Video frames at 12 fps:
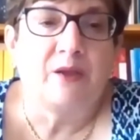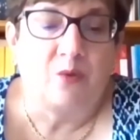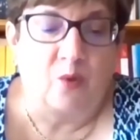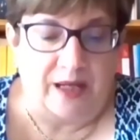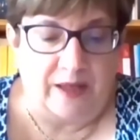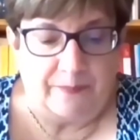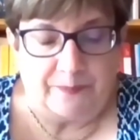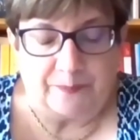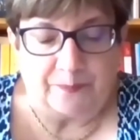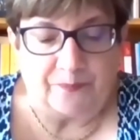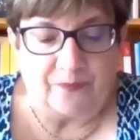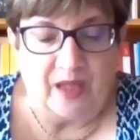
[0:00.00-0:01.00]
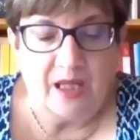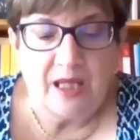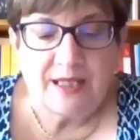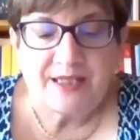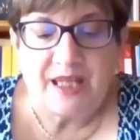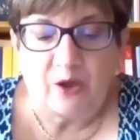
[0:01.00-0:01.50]
way.
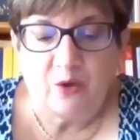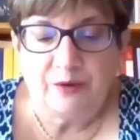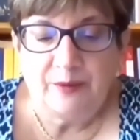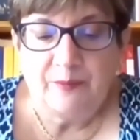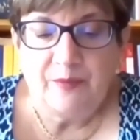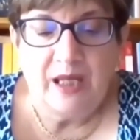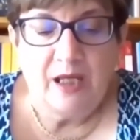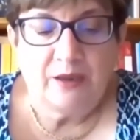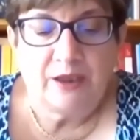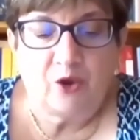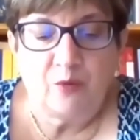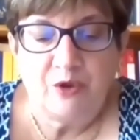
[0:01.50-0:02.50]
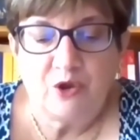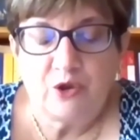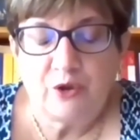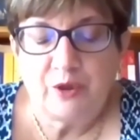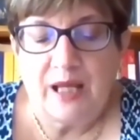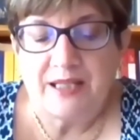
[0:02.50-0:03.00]
Second, The
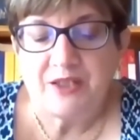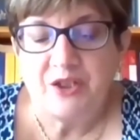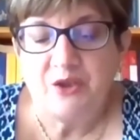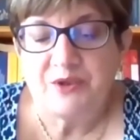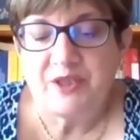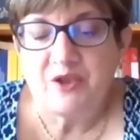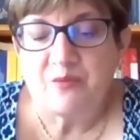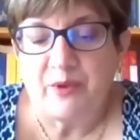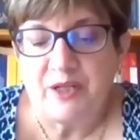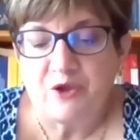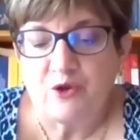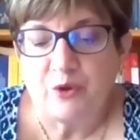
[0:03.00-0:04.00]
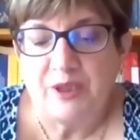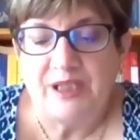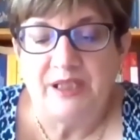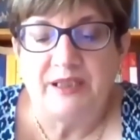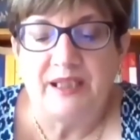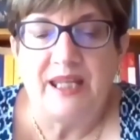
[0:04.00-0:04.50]
Commission has used the expression
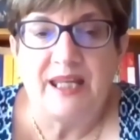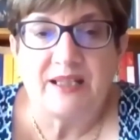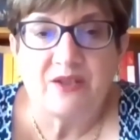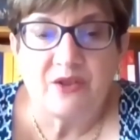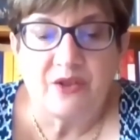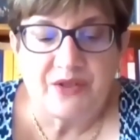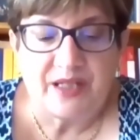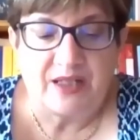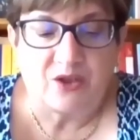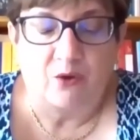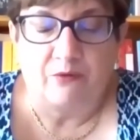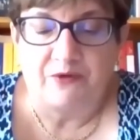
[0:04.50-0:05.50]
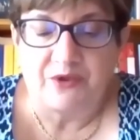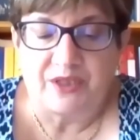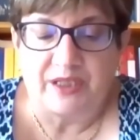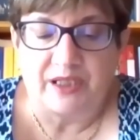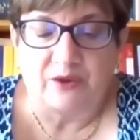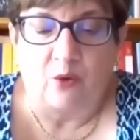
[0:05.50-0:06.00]
in the exercise of
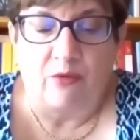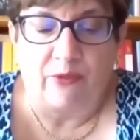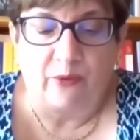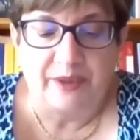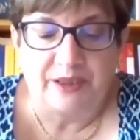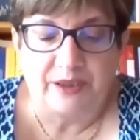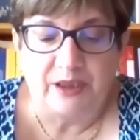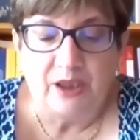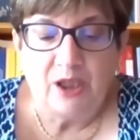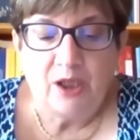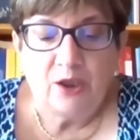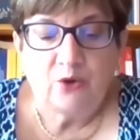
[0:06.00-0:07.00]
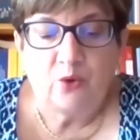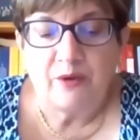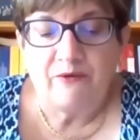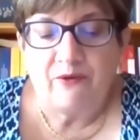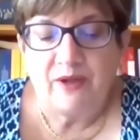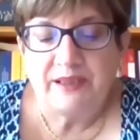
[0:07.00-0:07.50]
state authority to
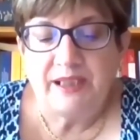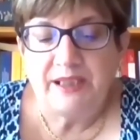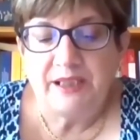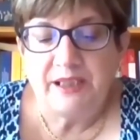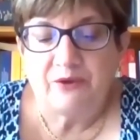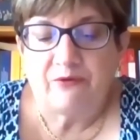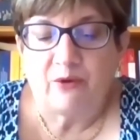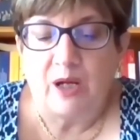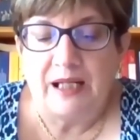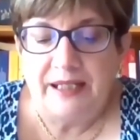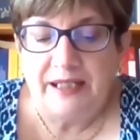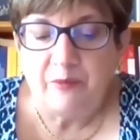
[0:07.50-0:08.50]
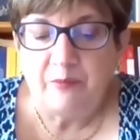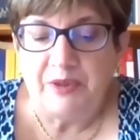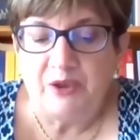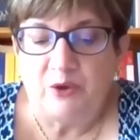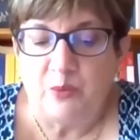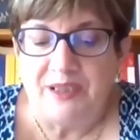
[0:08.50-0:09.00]
reflect the need for a link
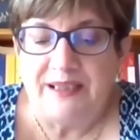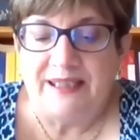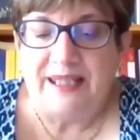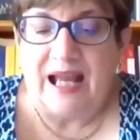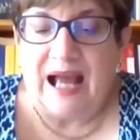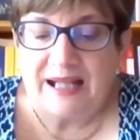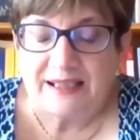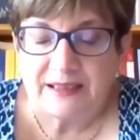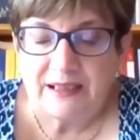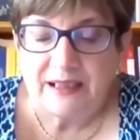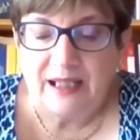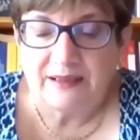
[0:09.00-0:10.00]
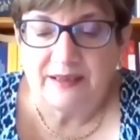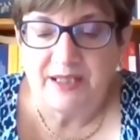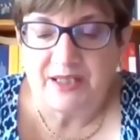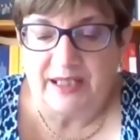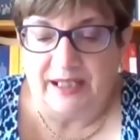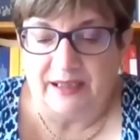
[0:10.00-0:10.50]
between the act and the
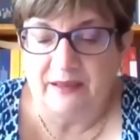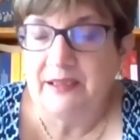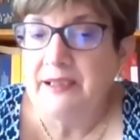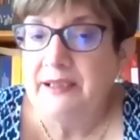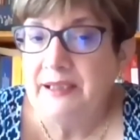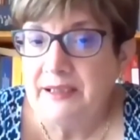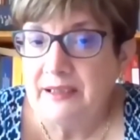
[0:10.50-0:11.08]
state. The